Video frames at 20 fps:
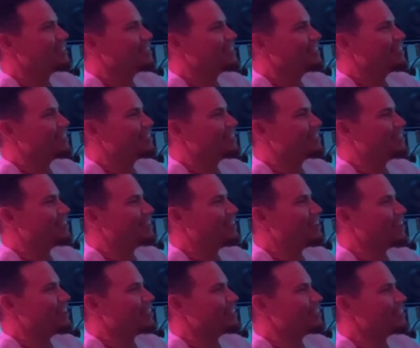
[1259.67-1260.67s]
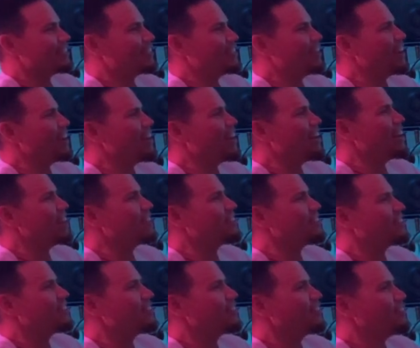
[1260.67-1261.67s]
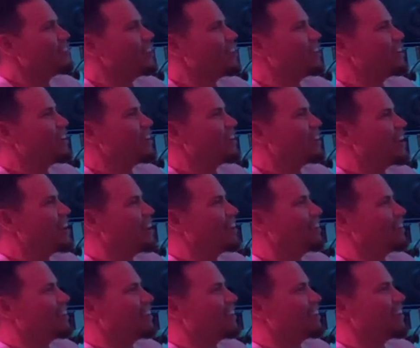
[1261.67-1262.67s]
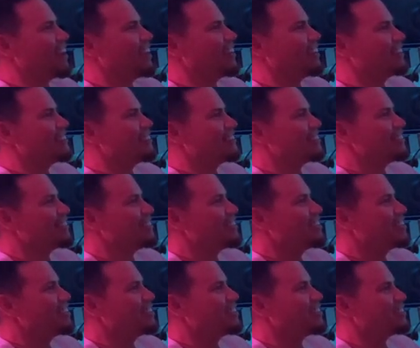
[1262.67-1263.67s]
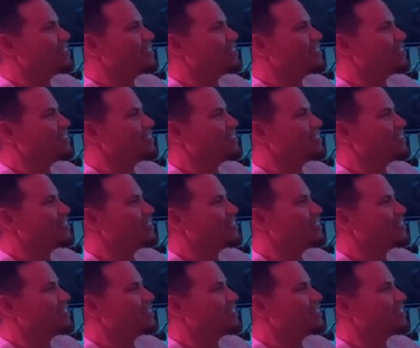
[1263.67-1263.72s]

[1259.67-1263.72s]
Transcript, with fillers: Weren't you talking about C-I-S. dropping all the vowels out? I got it. I got it. That'd be really funny.